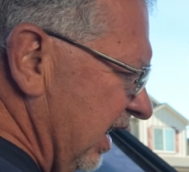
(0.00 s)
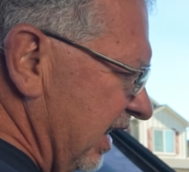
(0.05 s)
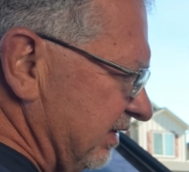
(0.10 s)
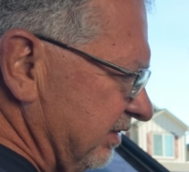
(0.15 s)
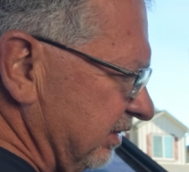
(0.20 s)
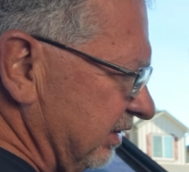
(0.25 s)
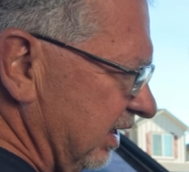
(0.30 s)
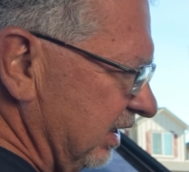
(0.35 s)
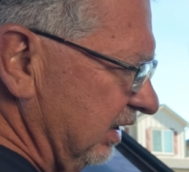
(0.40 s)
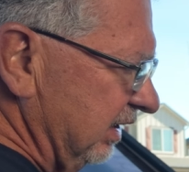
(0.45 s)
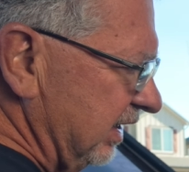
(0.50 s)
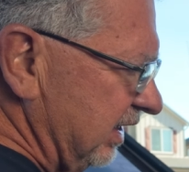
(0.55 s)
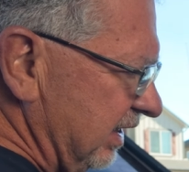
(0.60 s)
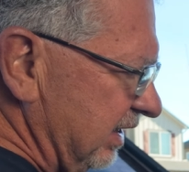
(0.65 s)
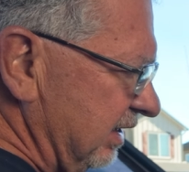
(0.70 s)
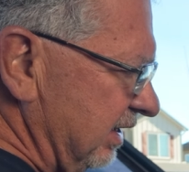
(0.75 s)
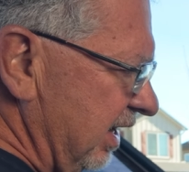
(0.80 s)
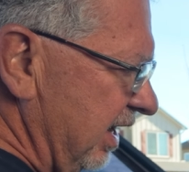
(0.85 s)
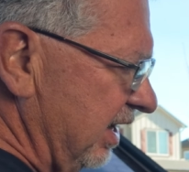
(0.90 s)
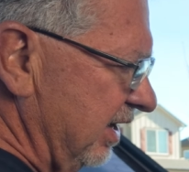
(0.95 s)
nice and
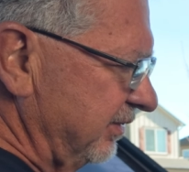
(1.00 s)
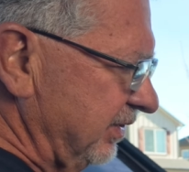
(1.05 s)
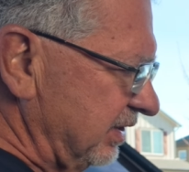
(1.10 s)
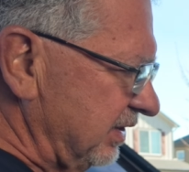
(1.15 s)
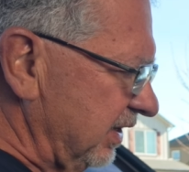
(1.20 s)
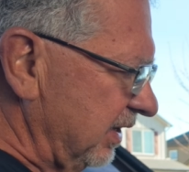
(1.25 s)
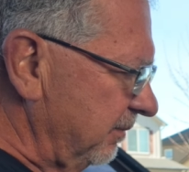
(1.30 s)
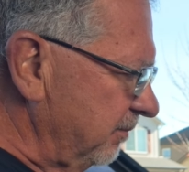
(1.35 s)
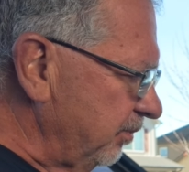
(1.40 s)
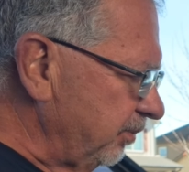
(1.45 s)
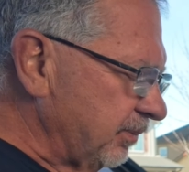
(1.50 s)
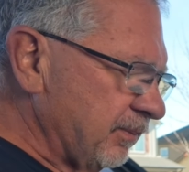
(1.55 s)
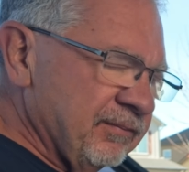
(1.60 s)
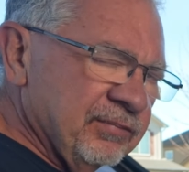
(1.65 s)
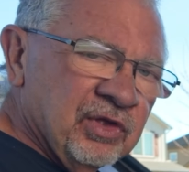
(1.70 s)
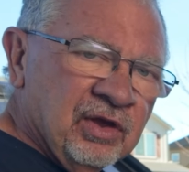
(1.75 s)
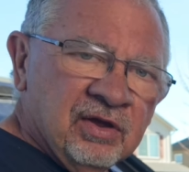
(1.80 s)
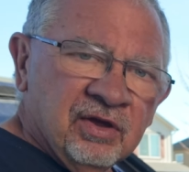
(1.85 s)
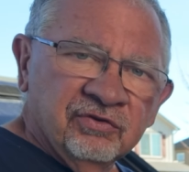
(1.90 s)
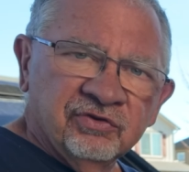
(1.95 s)
clean and everything.
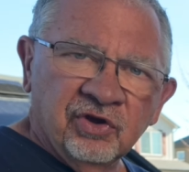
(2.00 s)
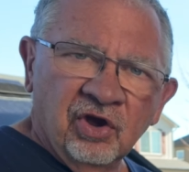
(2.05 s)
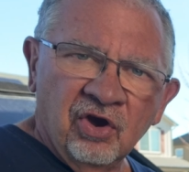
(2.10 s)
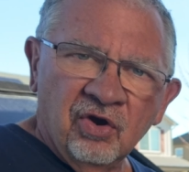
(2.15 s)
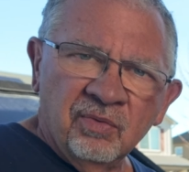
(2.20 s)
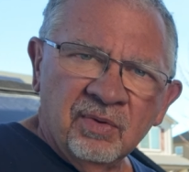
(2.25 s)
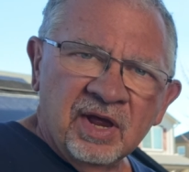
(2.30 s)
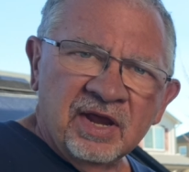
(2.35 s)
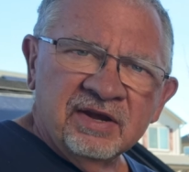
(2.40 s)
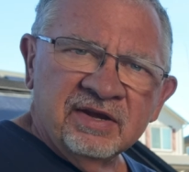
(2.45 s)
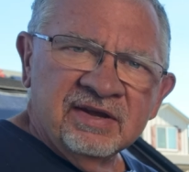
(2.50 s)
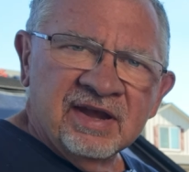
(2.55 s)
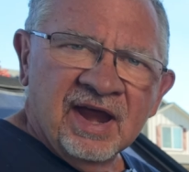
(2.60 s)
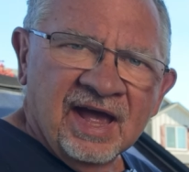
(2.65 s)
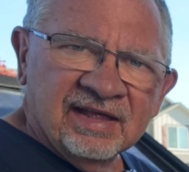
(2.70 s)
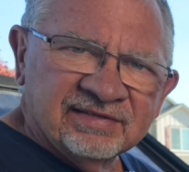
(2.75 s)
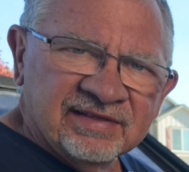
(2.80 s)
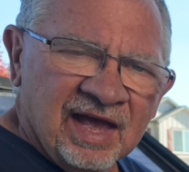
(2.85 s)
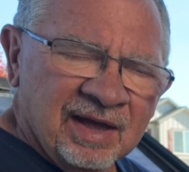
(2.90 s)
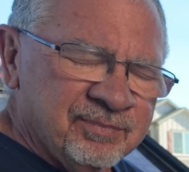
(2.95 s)
So
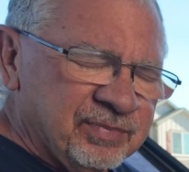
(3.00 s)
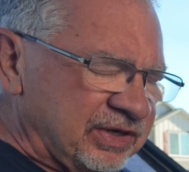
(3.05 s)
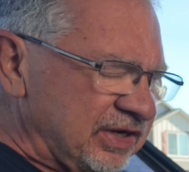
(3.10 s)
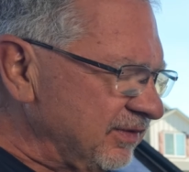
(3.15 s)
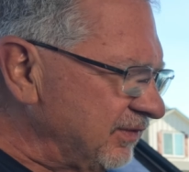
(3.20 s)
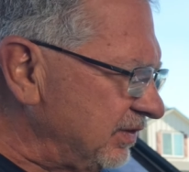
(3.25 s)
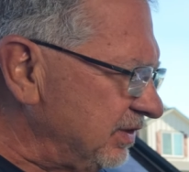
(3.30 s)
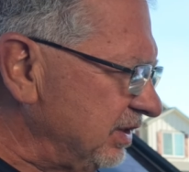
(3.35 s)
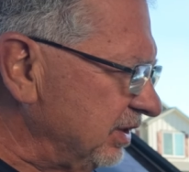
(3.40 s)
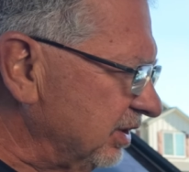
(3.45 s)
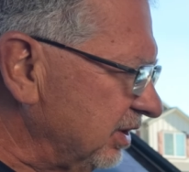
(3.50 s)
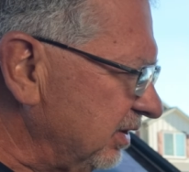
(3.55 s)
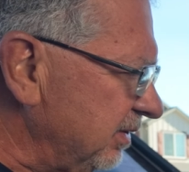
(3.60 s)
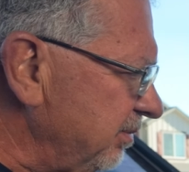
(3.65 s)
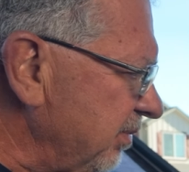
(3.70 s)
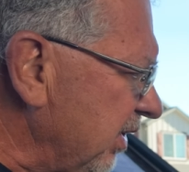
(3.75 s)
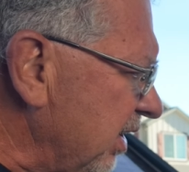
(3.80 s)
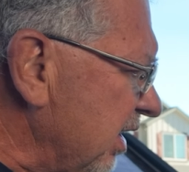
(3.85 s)
not that big of a deal.